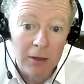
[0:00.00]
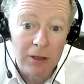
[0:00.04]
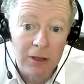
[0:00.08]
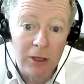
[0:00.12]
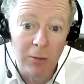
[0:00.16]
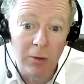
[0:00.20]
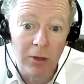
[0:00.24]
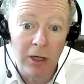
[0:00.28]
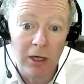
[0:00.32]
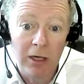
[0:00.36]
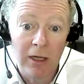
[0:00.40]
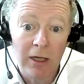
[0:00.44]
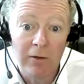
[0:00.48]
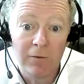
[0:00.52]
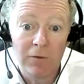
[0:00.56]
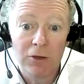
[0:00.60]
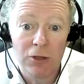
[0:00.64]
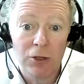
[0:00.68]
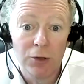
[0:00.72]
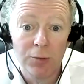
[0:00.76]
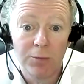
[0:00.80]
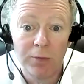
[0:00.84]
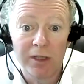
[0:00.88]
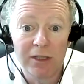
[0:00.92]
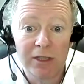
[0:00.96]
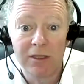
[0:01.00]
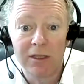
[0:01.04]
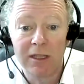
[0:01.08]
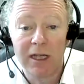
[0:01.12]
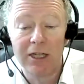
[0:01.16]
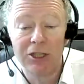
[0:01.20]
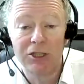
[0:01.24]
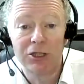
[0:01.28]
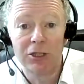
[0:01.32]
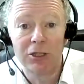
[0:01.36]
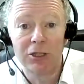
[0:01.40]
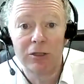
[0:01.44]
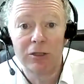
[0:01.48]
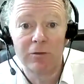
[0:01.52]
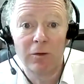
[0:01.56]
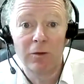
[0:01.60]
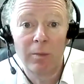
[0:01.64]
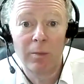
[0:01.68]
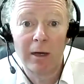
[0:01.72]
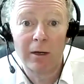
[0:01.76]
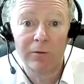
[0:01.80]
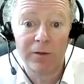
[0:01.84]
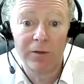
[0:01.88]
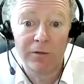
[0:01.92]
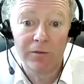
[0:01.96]
So we're going to have 2 presentations of
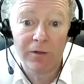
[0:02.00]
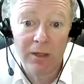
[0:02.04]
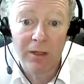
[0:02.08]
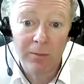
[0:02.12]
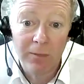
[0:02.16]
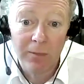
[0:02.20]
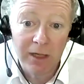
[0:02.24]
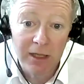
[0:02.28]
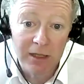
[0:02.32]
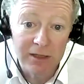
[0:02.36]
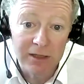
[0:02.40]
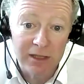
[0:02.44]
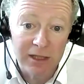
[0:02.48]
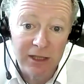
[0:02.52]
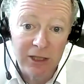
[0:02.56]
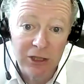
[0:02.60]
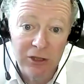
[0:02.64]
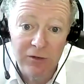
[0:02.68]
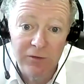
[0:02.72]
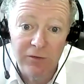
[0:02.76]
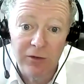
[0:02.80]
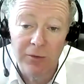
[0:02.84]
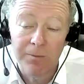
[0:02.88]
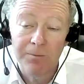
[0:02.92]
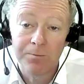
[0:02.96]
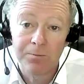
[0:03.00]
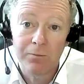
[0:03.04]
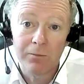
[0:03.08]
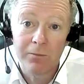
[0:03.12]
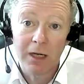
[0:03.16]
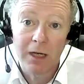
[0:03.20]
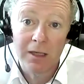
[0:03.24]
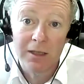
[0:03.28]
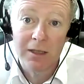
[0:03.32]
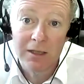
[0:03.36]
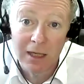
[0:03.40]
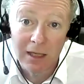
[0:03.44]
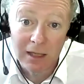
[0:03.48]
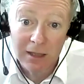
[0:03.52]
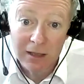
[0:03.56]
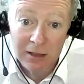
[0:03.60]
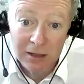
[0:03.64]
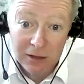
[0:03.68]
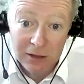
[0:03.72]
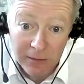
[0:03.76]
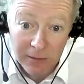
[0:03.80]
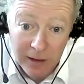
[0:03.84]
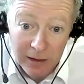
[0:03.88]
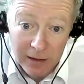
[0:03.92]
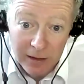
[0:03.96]
about 15 minutes each from
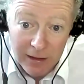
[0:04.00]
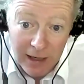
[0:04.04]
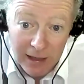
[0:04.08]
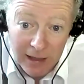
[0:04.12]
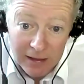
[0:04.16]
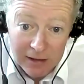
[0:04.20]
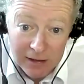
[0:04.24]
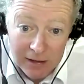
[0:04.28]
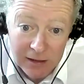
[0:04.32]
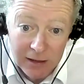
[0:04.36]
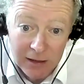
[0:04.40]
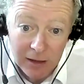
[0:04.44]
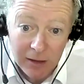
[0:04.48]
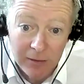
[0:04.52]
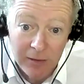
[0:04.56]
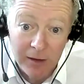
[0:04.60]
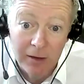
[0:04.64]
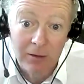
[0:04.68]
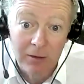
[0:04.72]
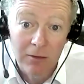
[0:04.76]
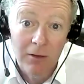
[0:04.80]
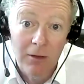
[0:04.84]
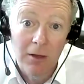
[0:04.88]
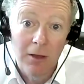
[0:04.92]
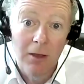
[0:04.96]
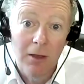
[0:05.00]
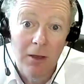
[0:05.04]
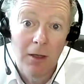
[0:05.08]
Pantelis and then Nancy, and then